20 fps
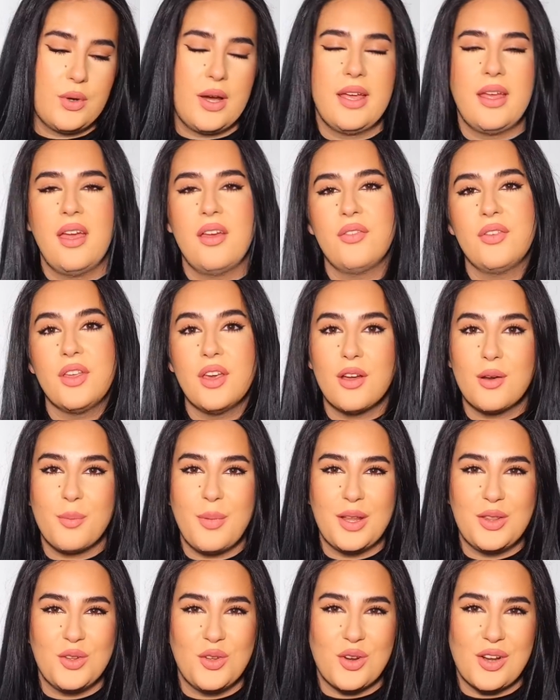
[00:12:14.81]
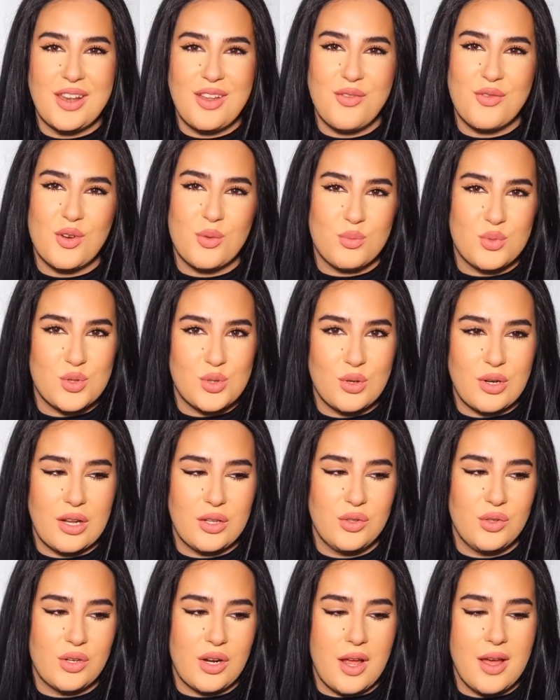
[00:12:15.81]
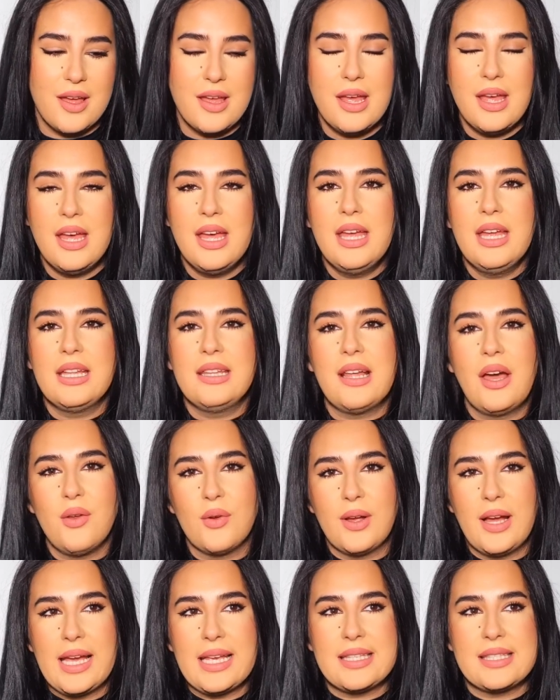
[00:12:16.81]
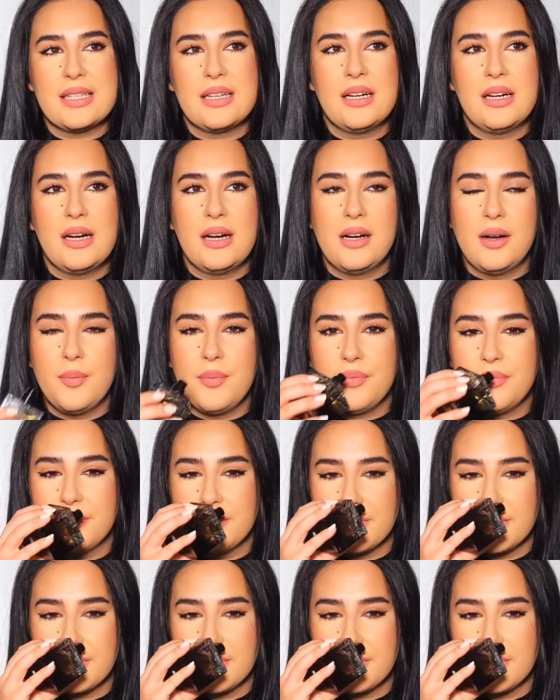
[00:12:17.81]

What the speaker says: I have here Mandorle from Sora Dora. Now you guys, I